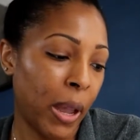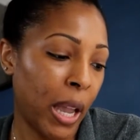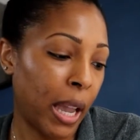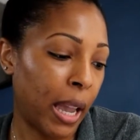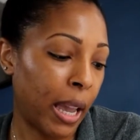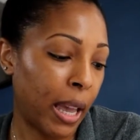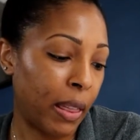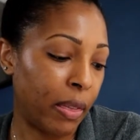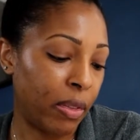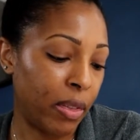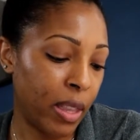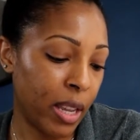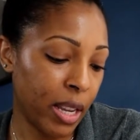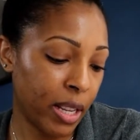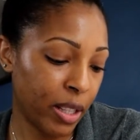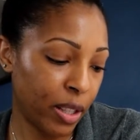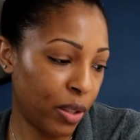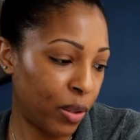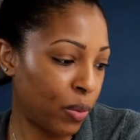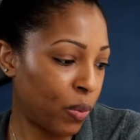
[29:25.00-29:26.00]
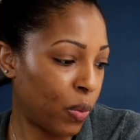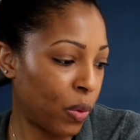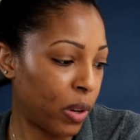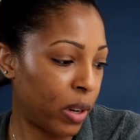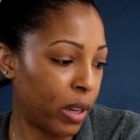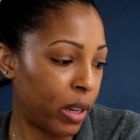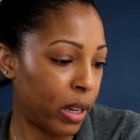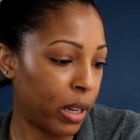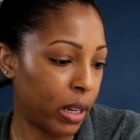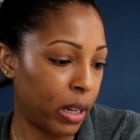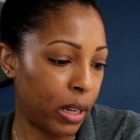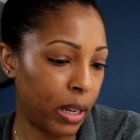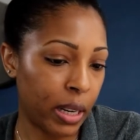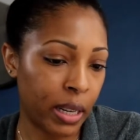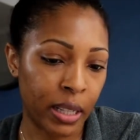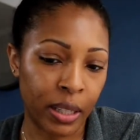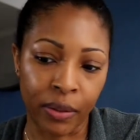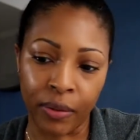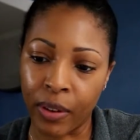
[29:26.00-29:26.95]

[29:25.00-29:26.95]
And this one is